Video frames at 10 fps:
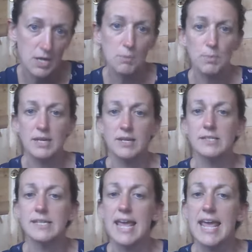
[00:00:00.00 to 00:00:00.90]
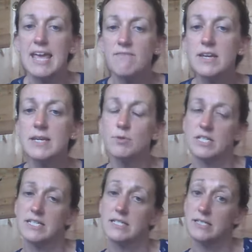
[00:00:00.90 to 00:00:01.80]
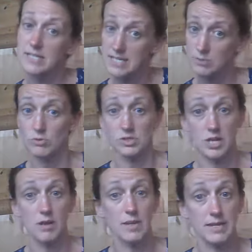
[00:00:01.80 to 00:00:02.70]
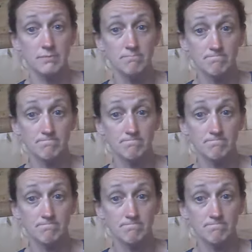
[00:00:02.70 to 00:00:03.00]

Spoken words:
because if anybody did want to come in,